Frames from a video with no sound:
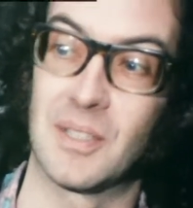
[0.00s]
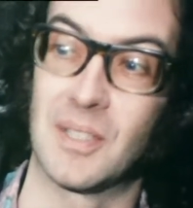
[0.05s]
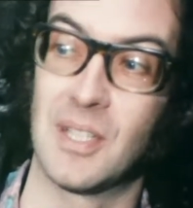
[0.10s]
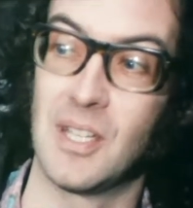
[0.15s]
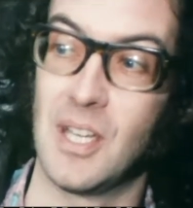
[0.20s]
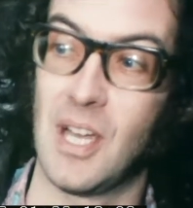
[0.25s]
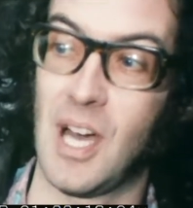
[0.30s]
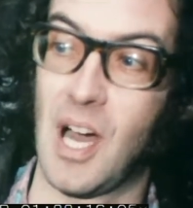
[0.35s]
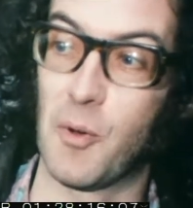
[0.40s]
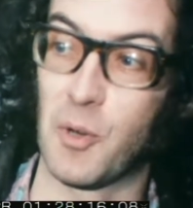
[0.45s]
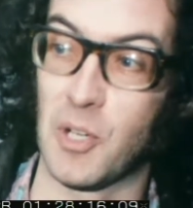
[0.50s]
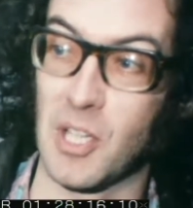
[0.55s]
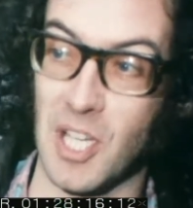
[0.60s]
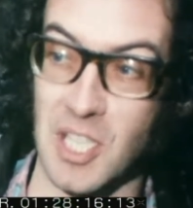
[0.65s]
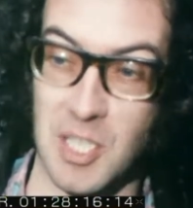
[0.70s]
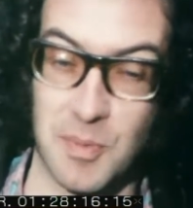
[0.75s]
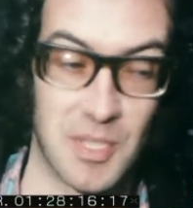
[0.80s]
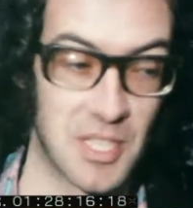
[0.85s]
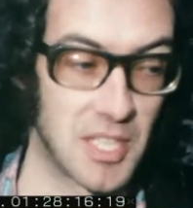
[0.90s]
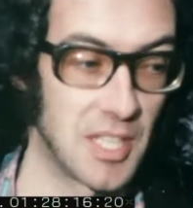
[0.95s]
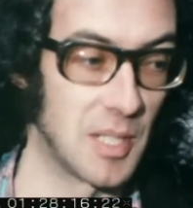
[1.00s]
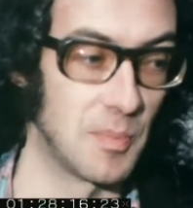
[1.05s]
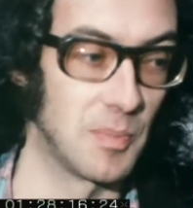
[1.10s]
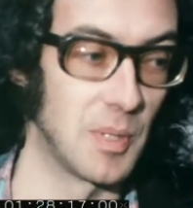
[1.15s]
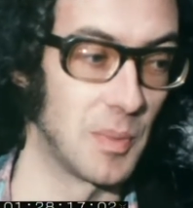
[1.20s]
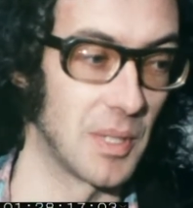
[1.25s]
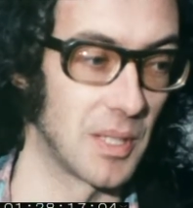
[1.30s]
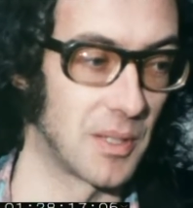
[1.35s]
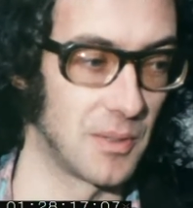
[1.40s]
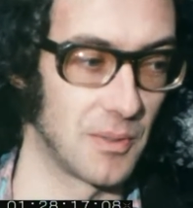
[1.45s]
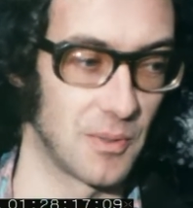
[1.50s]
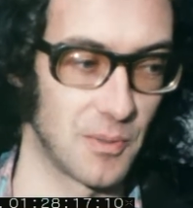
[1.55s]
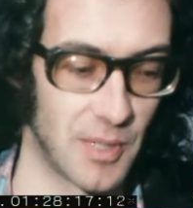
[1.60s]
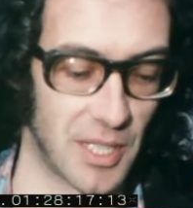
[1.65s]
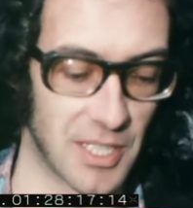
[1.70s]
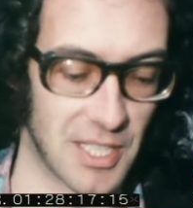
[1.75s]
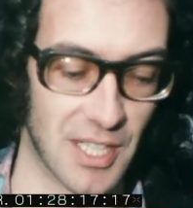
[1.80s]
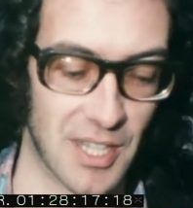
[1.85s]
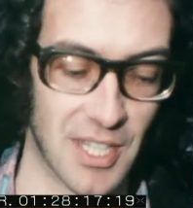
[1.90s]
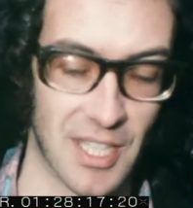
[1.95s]
and I wouldn't like to be seen in public
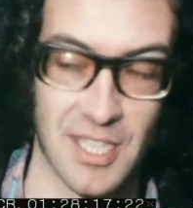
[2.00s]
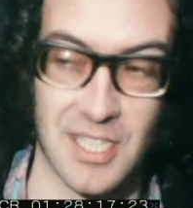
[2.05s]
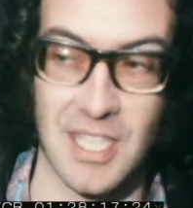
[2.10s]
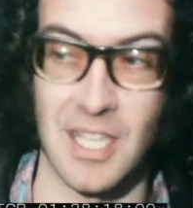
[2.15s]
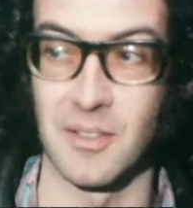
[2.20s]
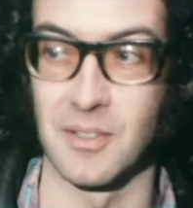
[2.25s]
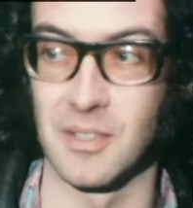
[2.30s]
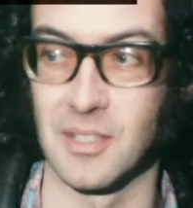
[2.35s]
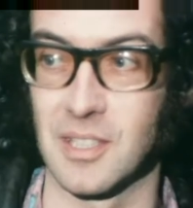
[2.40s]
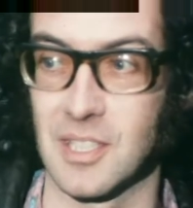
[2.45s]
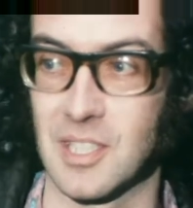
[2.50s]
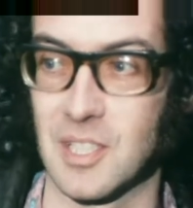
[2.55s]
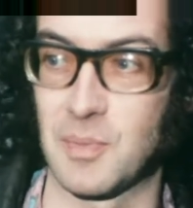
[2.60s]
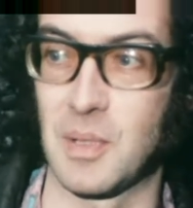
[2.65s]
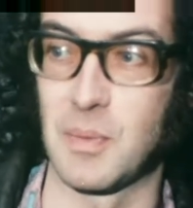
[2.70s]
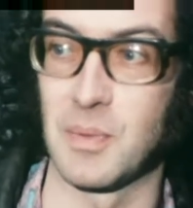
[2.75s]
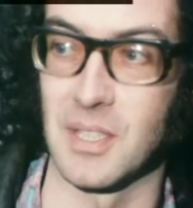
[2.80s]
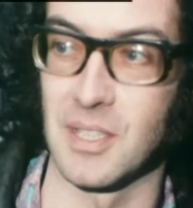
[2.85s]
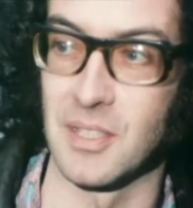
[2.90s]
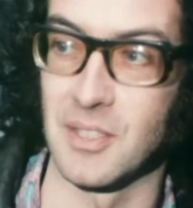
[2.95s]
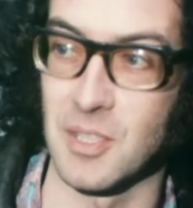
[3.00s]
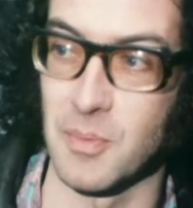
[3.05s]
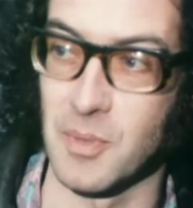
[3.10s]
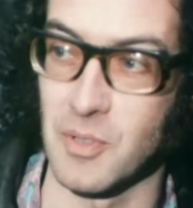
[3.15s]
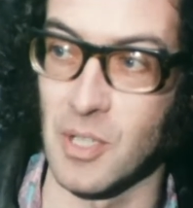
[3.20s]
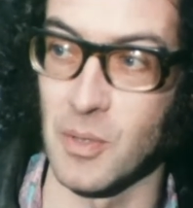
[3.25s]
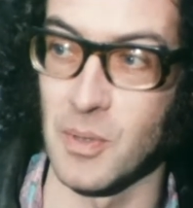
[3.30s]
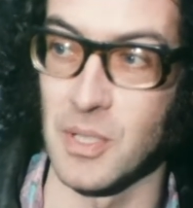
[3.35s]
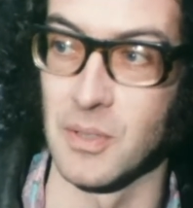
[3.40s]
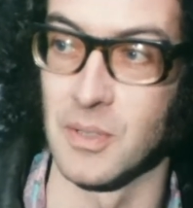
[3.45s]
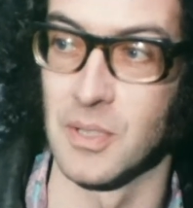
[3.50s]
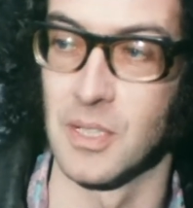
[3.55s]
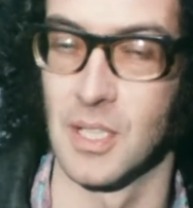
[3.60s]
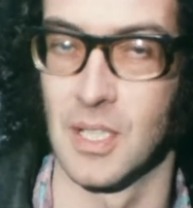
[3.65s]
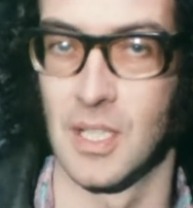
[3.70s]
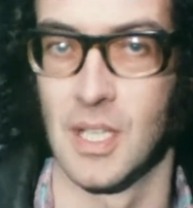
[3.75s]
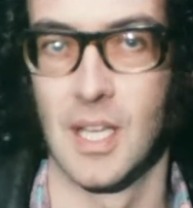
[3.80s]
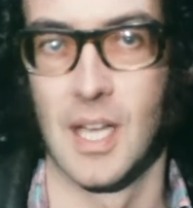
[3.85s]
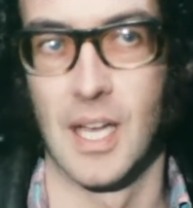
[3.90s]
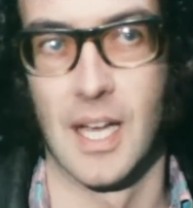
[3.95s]
writing things down because people think there's something wrong with you.
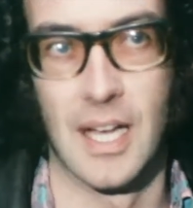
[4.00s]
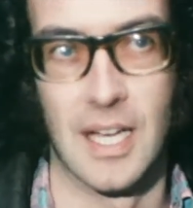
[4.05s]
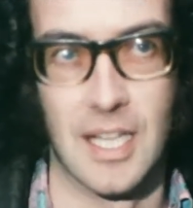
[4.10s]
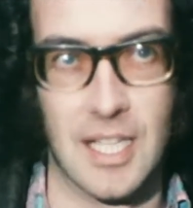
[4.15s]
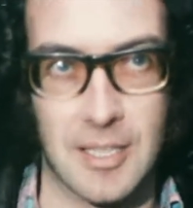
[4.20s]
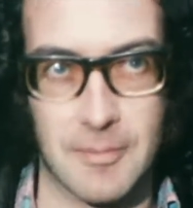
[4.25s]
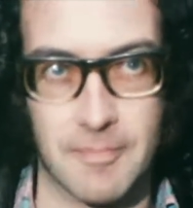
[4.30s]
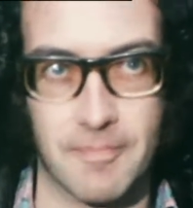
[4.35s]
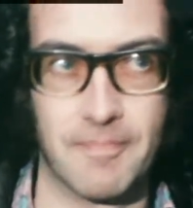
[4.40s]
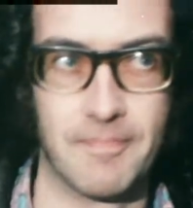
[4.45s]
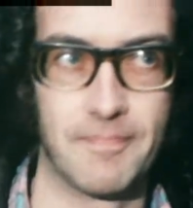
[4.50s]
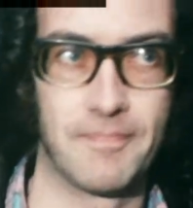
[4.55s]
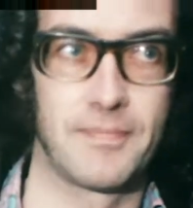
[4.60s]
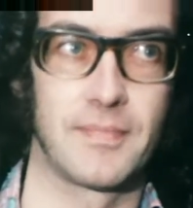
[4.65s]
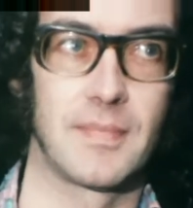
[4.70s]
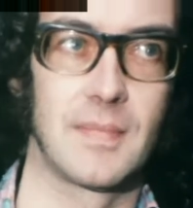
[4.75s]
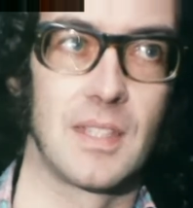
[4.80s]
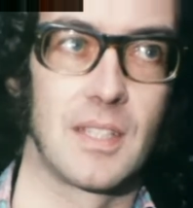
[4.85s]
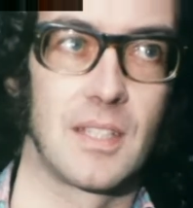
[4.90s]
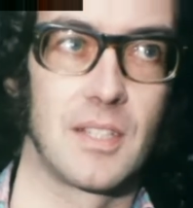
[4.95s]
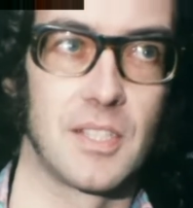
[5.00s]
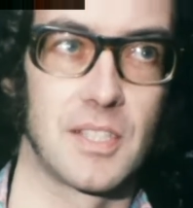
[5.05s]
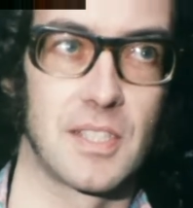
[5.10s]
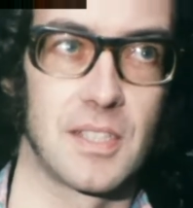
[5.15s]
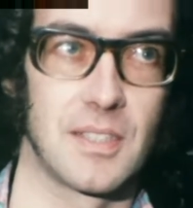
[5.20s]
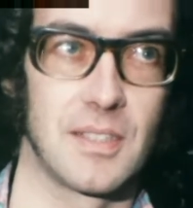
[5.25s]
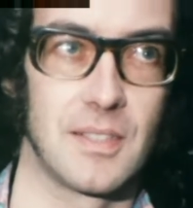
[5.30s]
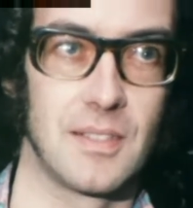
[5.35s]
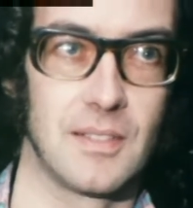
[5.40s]
Because